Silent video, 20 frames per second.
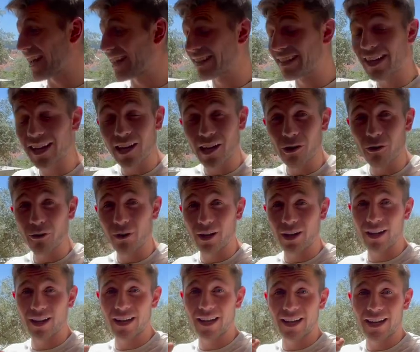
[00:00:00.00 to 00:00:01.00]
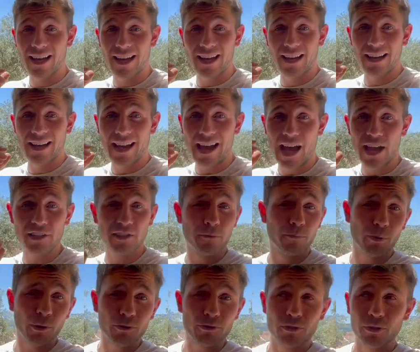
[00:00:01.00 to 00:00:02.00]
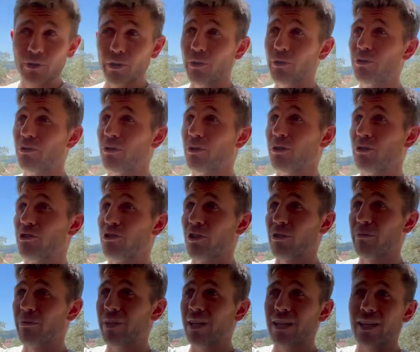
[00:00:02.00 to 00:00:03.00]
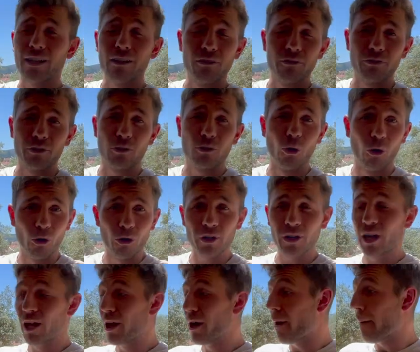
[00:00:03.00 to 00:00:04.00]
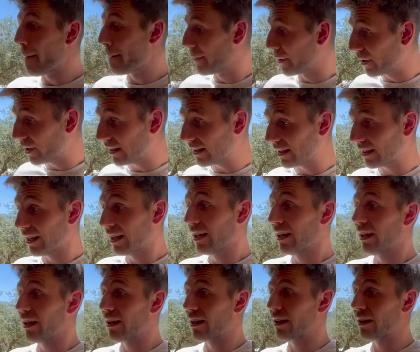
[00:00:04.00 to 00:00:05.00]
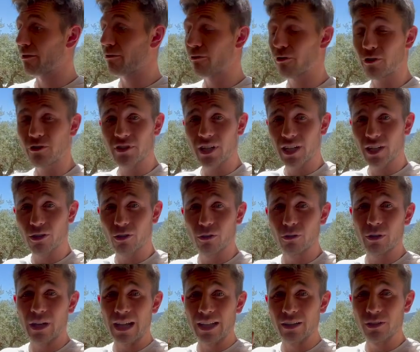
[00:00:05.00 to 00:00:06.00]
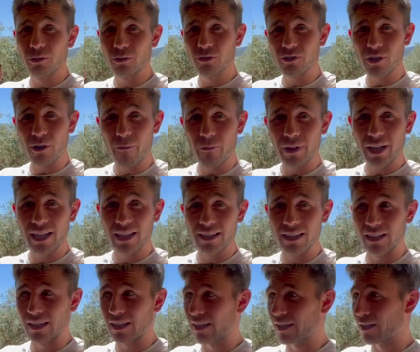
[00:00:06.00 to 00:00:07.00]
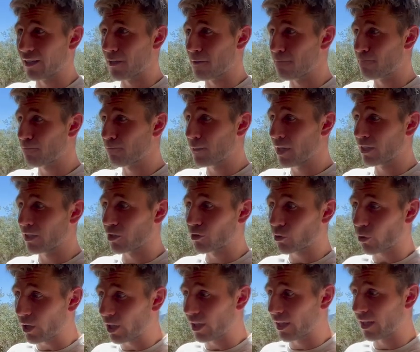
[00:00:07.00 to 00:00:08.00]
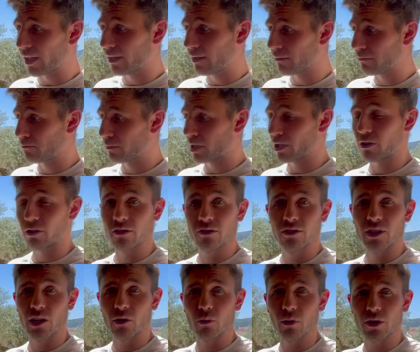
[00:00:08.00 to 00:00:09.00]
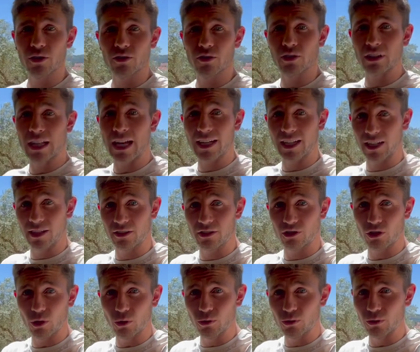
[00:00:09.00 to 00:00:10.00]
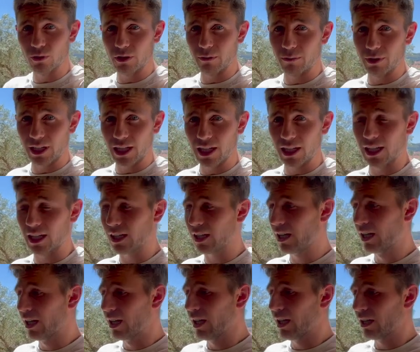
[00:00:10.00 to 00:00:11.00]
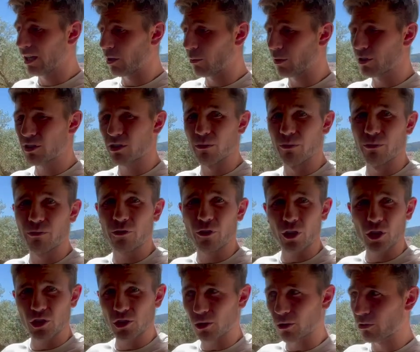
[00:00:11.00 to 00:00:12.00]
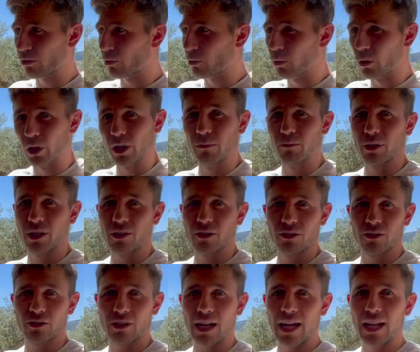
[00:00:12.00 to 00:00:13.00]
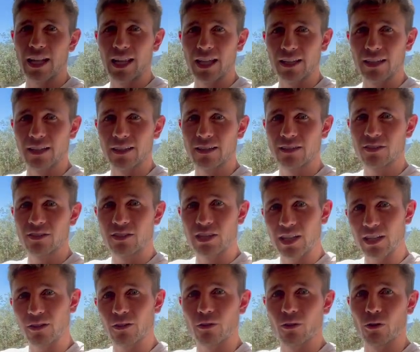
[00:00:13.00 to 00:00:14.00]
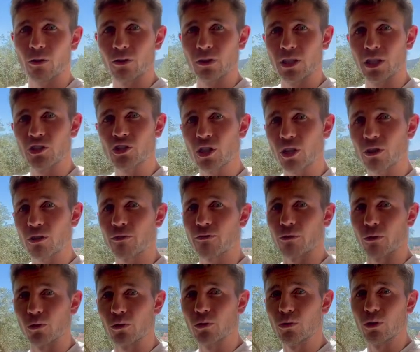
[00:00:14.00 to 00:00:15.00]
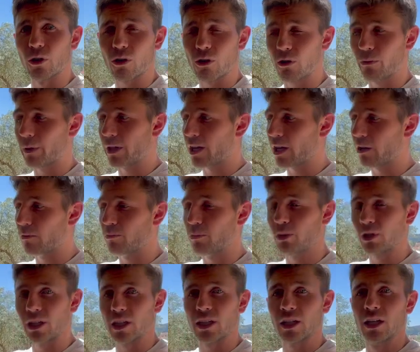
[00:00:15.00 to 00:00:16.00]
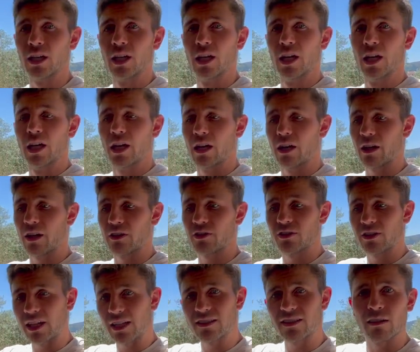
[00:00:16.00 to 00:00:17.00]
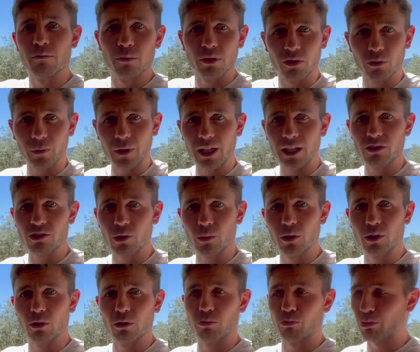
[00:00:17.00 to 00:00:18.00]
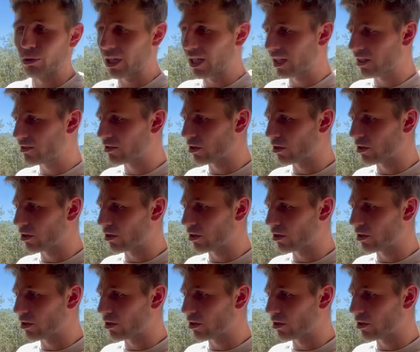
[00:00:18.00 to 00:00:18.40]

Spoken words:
Now, I'm supposed to go to the germinating of the corn, but first I go and do something in the toilet, because there was, like I showed you in the beginning, there was some fudge on the wood because I let it sit on each other for too long without putting sticks in between so it could breathe.